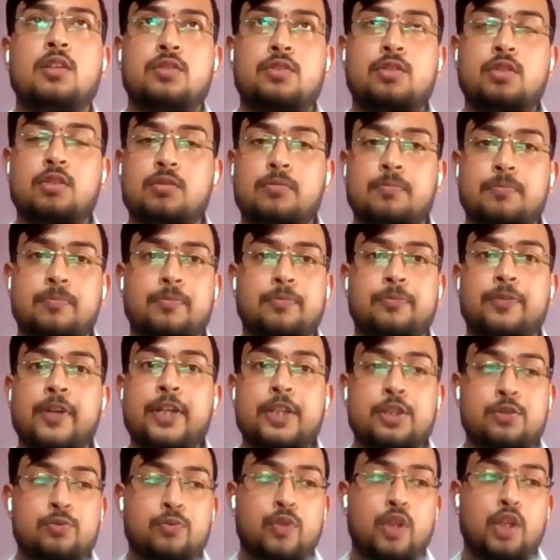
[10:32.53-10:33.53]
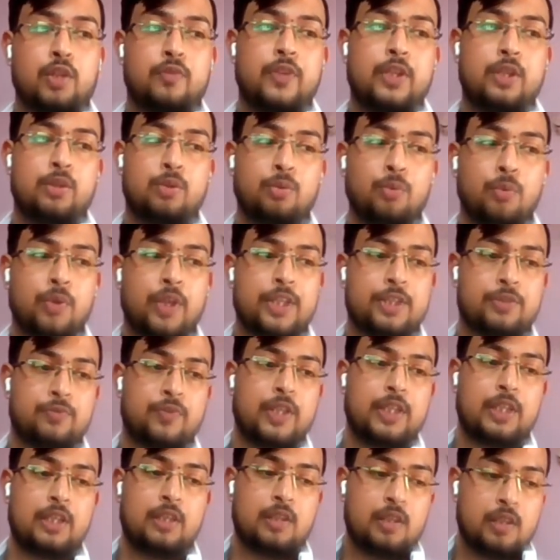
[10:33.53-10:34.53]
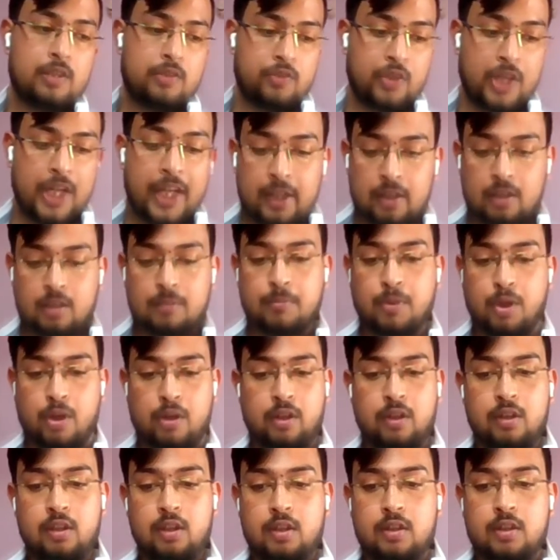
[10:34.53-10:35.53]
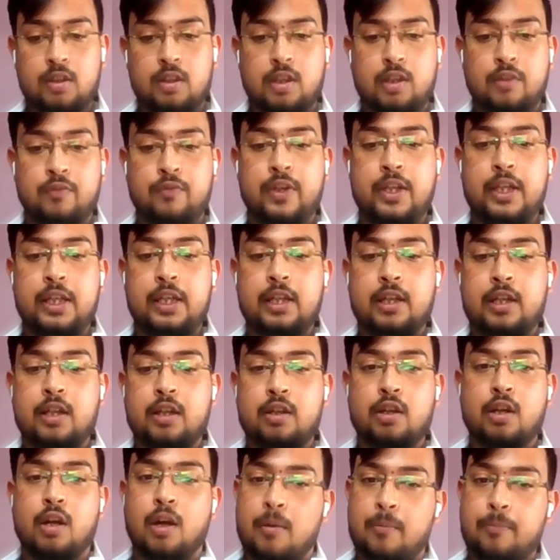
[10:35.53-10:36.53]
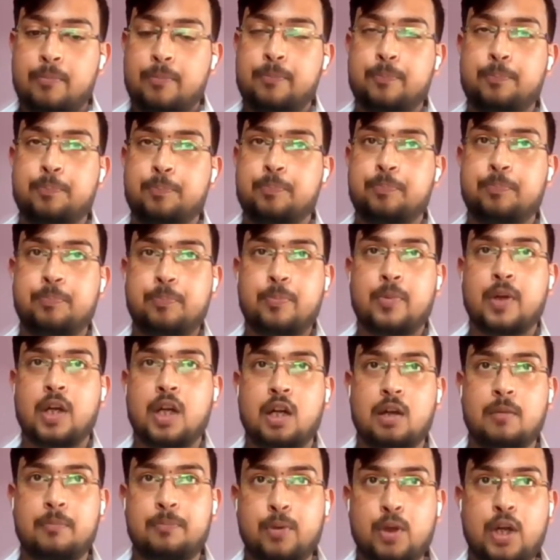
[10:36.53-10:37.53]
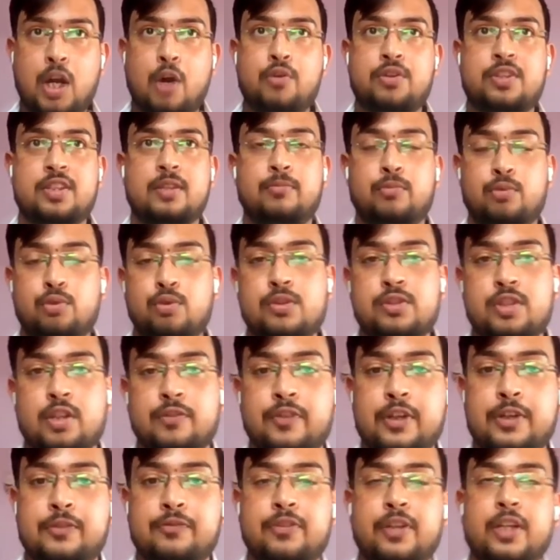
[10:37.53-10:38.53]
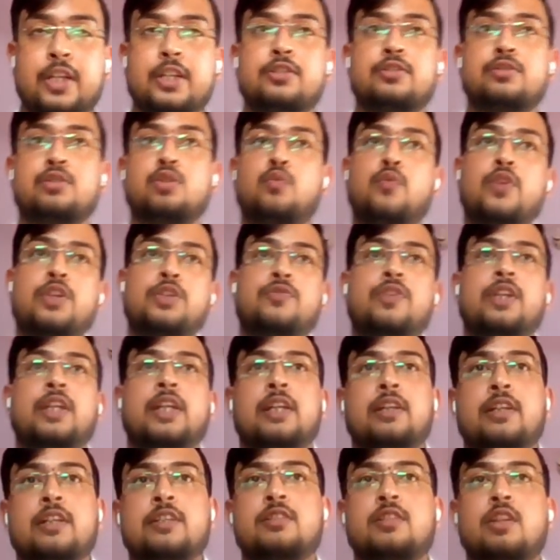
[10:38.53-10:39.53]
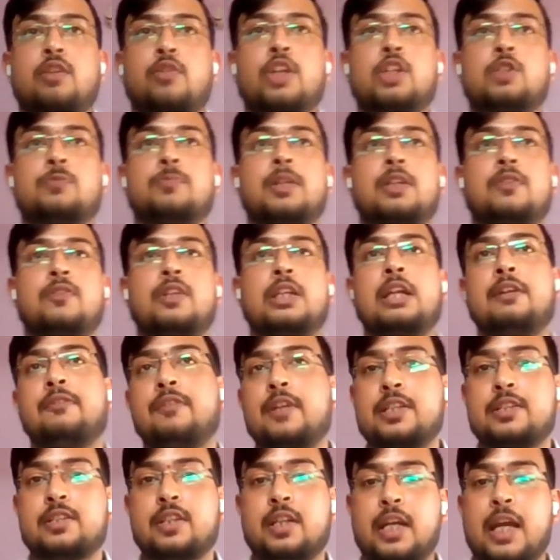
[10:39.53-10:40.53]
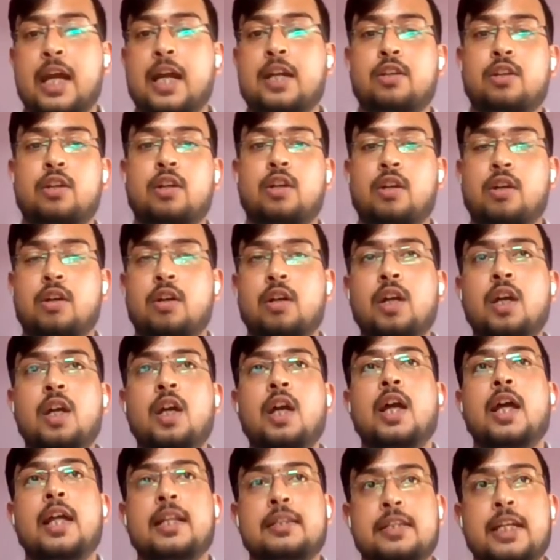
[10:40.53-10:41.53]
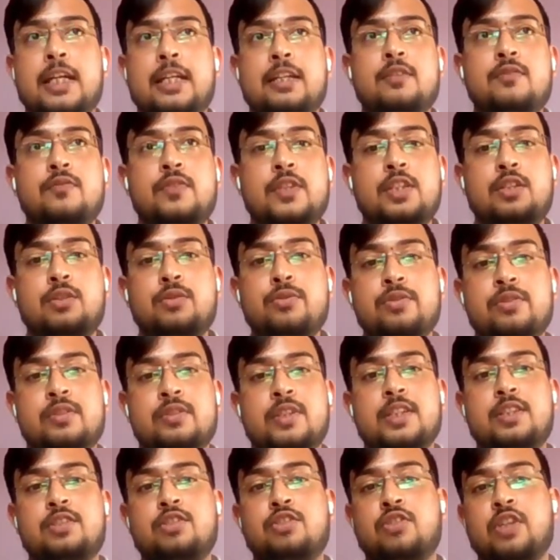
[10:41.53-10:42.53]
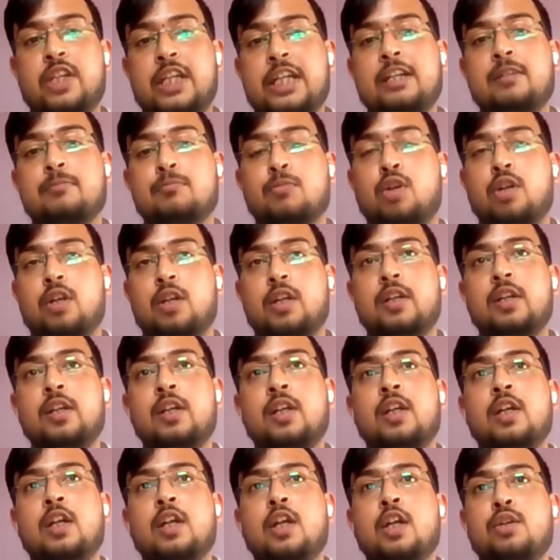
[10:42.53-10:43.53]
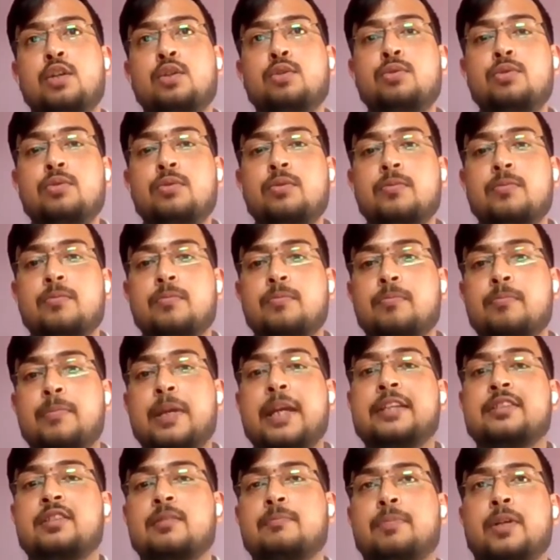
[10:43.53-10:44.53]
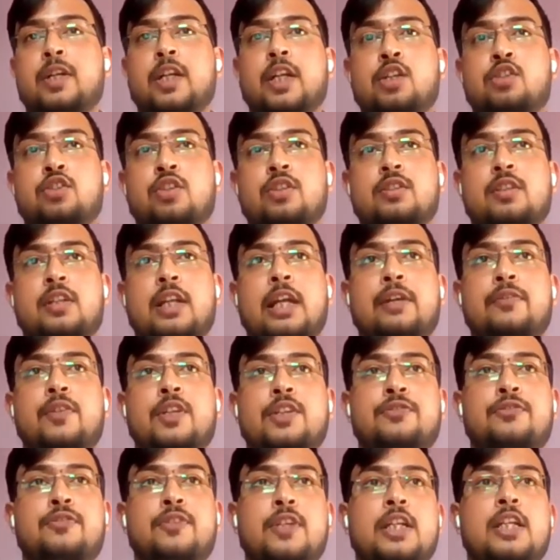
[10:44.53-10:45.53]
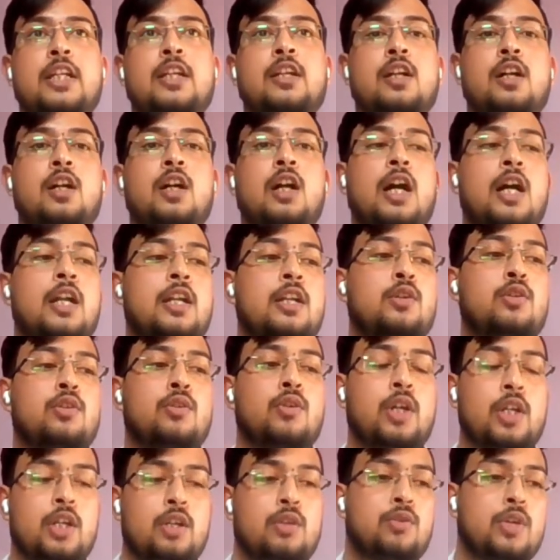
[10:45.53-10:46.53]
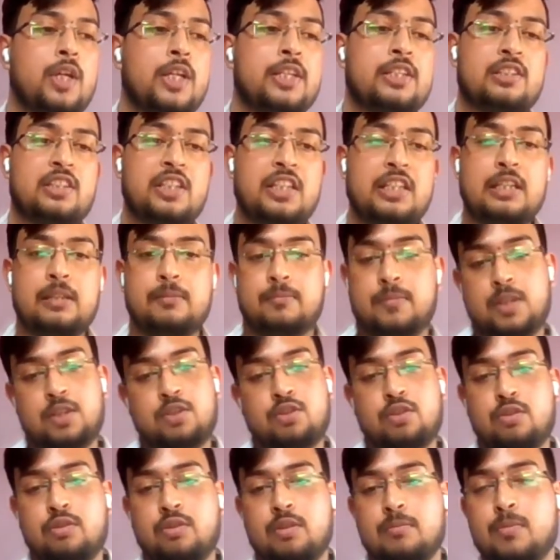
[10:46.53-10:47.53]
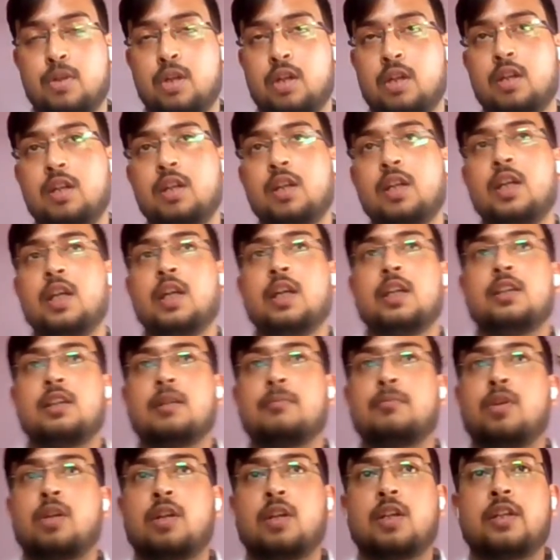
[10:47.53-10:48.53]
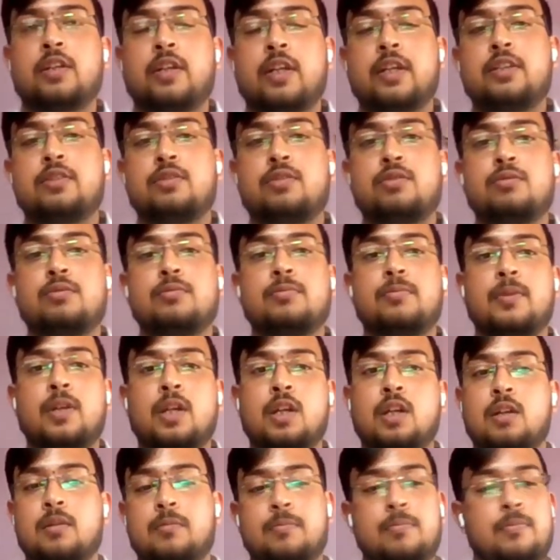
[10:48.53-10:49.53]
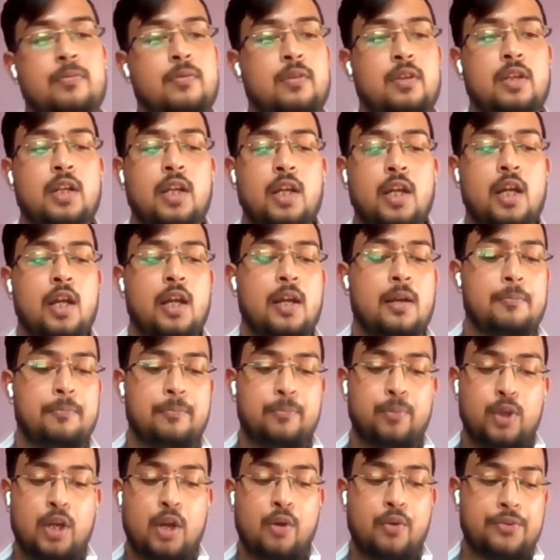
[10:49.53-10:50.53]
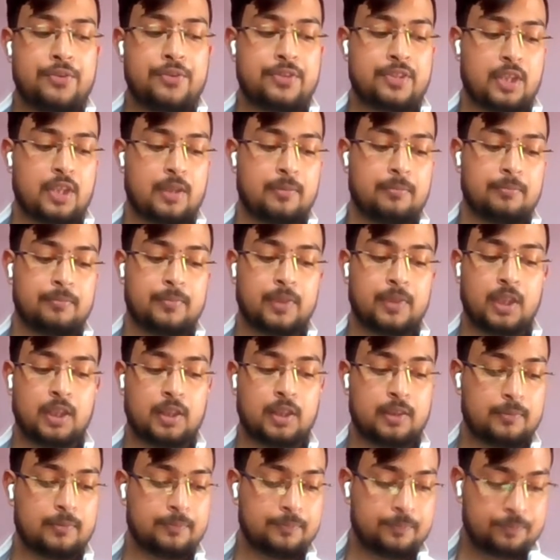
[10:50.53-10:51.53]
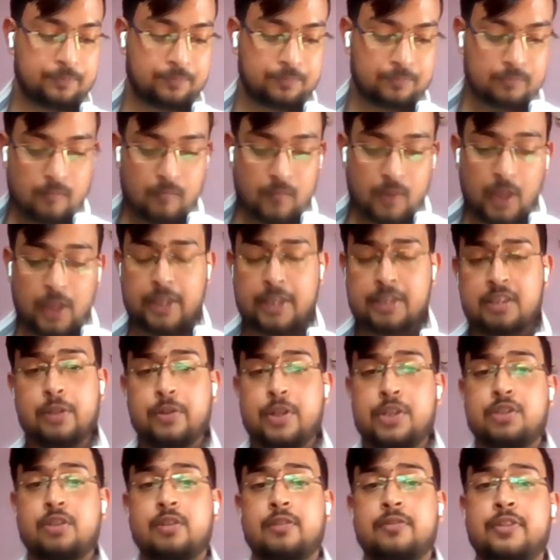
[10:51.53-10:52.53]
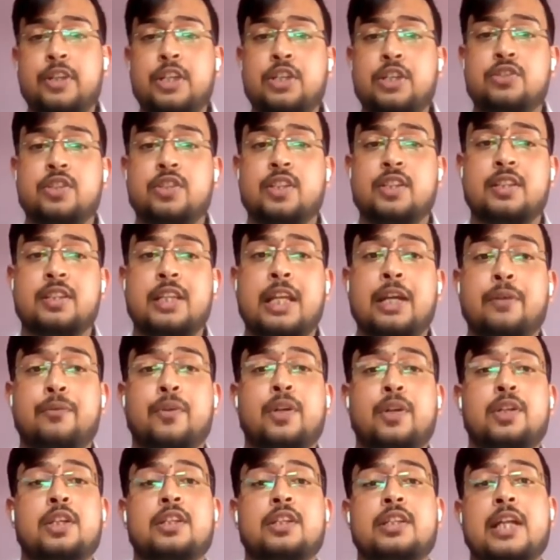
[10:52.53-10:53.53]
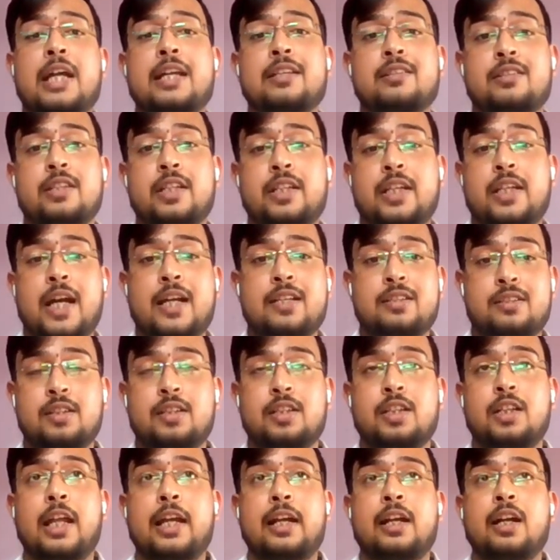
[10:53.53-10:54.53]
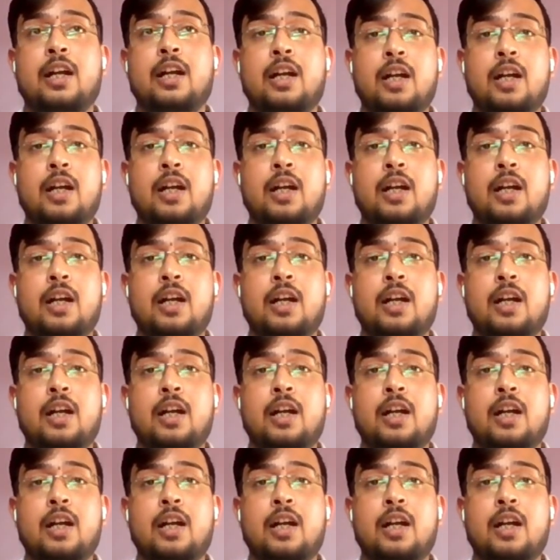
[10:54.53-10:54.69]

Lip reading: so first, what we do is we train the model. We pull out some rules of inference through which we can distinguish between if it's a cat or a dog. Then we use this trained model to make some predictions. Like we feed in a unseen image to the model. The model tries to pull out some distinguishable features, like what it has learned. Like